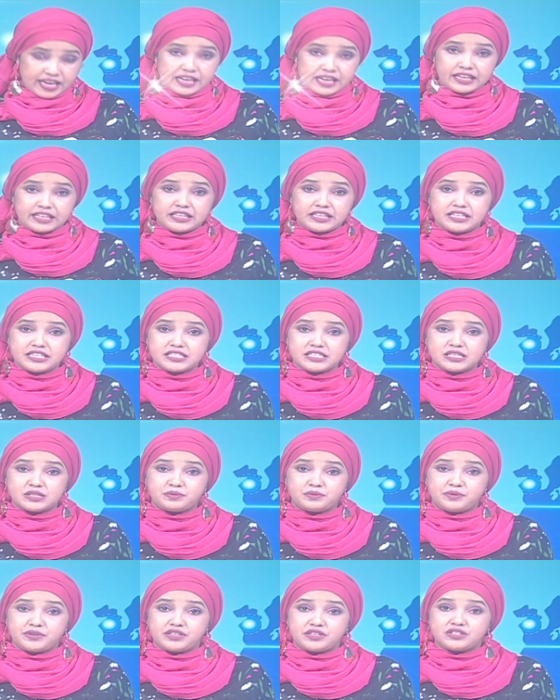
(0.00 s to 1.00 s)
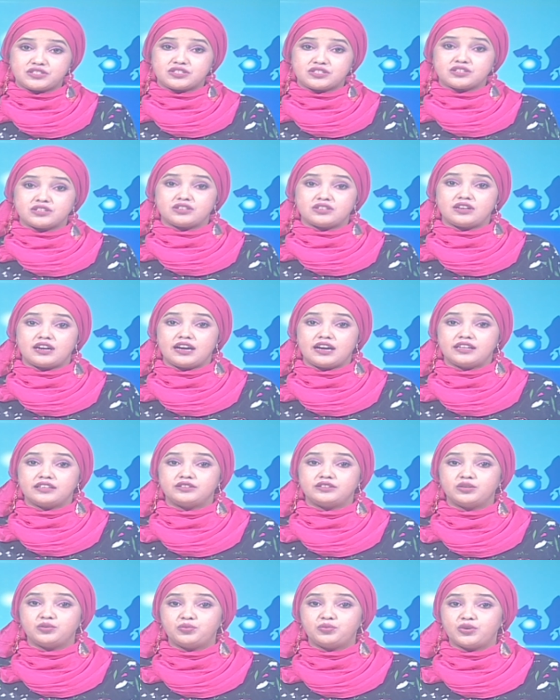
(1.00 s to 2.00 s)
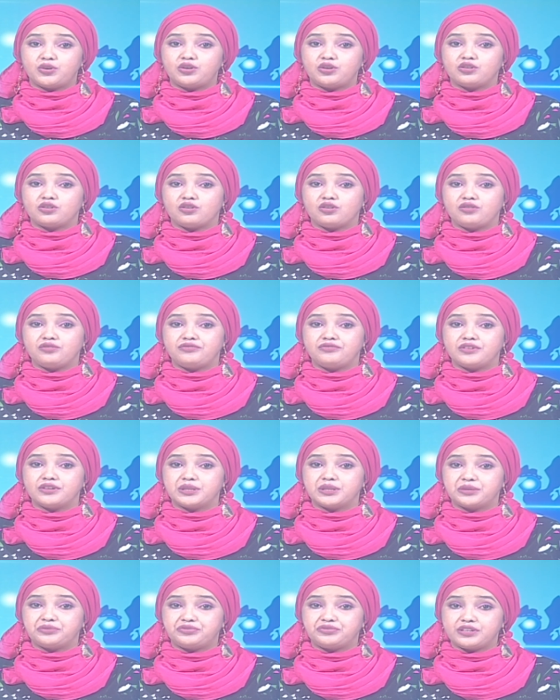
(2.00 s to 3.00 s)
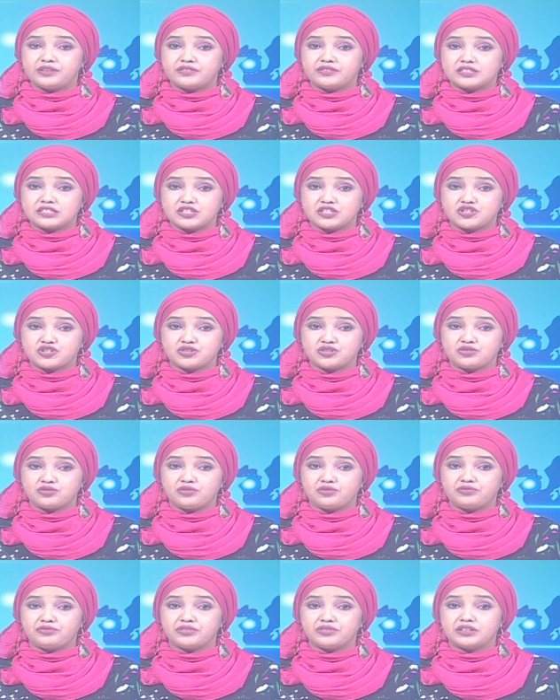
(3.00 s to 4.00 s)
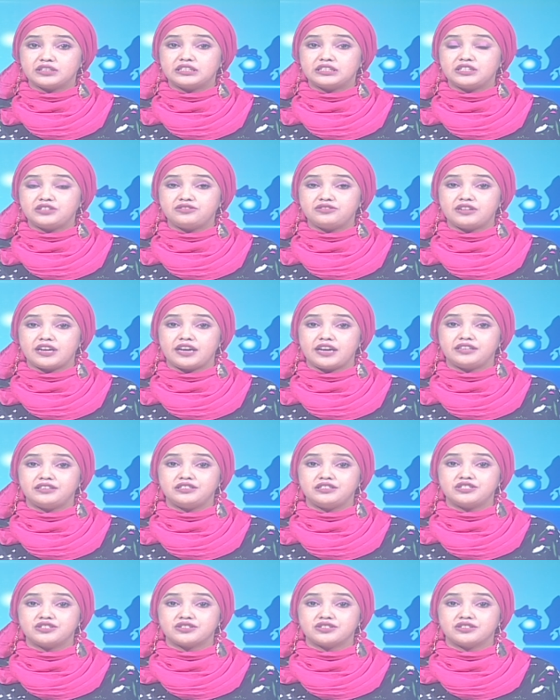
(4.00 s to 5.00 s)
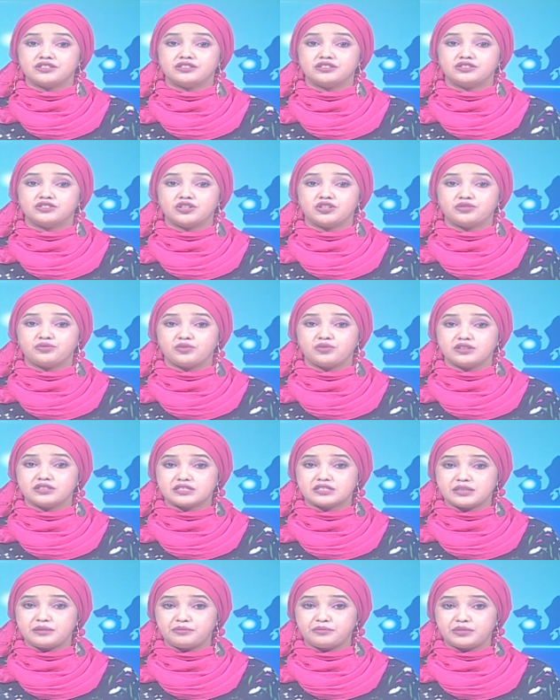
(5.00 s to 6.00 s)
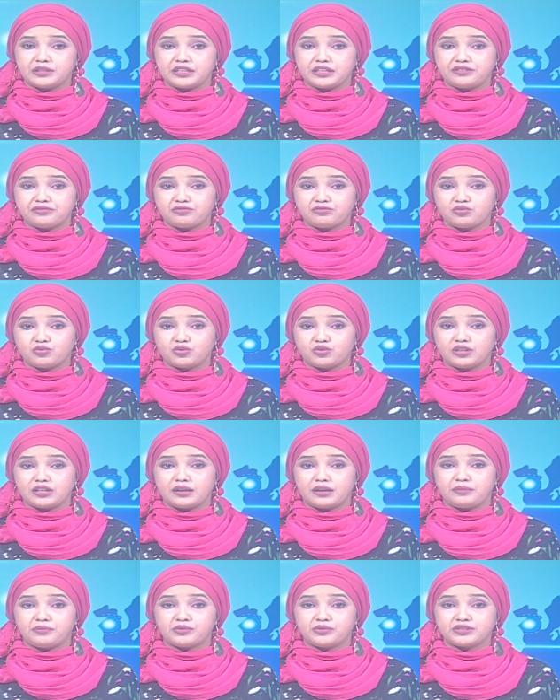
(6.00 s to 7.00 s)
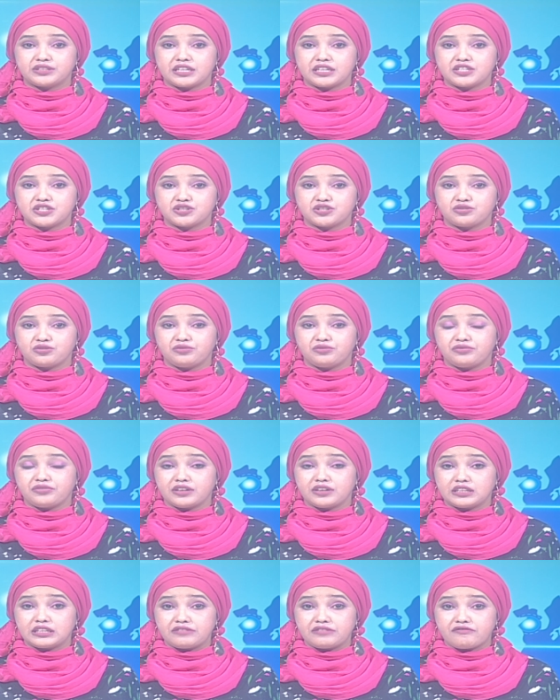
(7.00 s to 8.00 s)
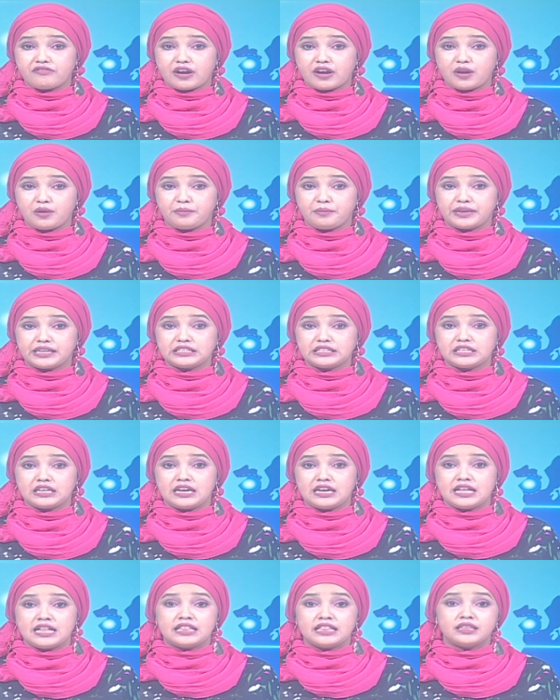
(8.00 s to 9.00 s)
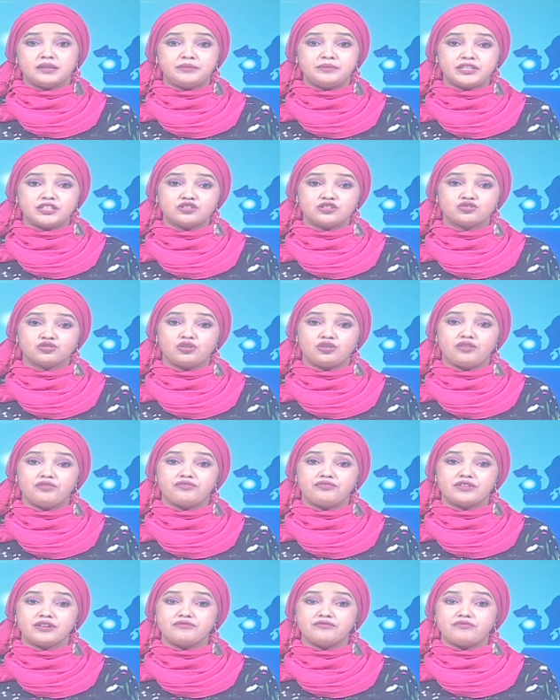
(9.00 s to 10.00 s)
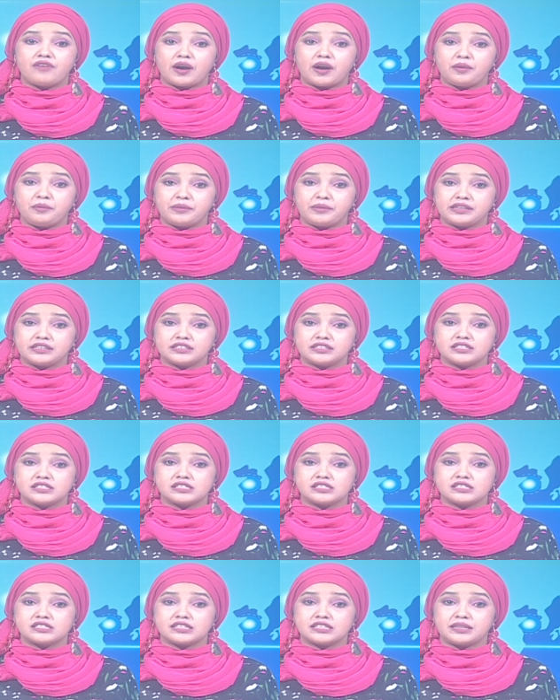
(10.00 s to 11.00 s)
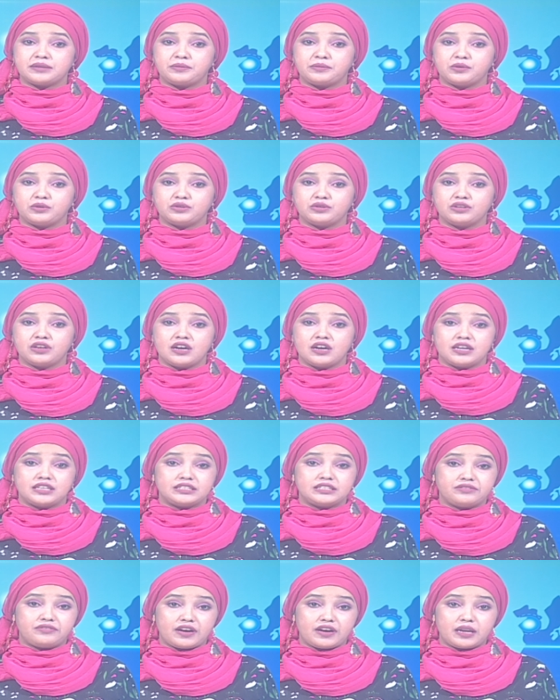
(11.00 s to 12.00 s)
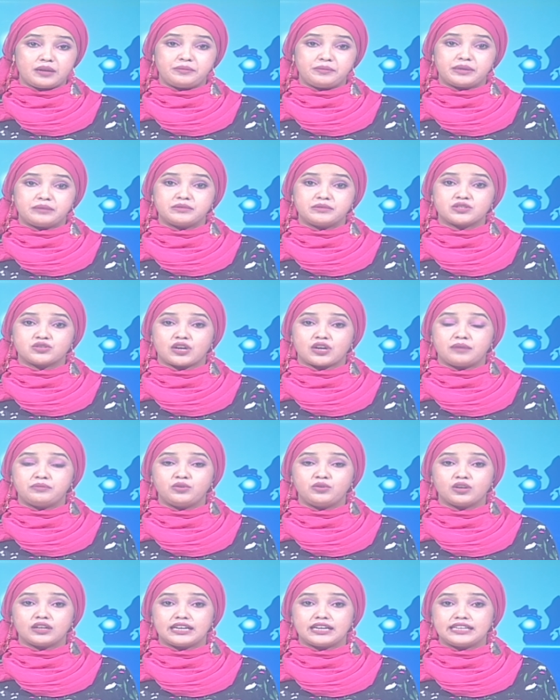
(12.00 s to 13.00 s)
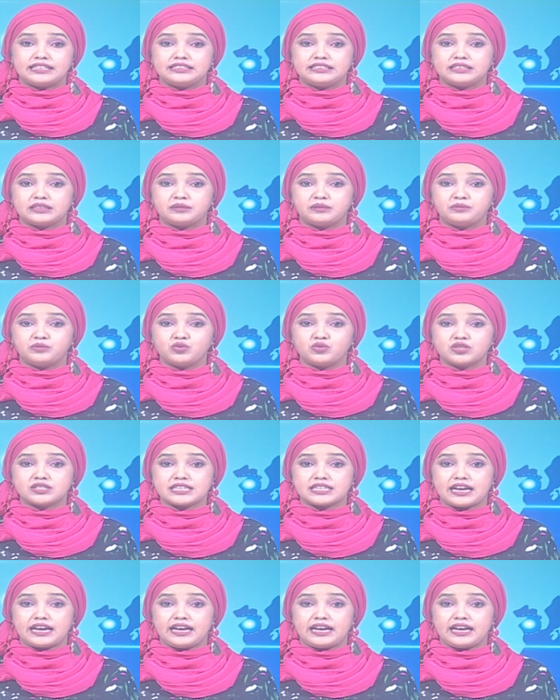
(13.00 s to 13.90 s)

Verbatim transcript: In his speech uh, at the work of uh, the fifth session of uh, the United Nations General Assembly for the Protection of uh, the Environment, the Minister of Environment and Sustainable Development, Mr. Abdul Qadir Musa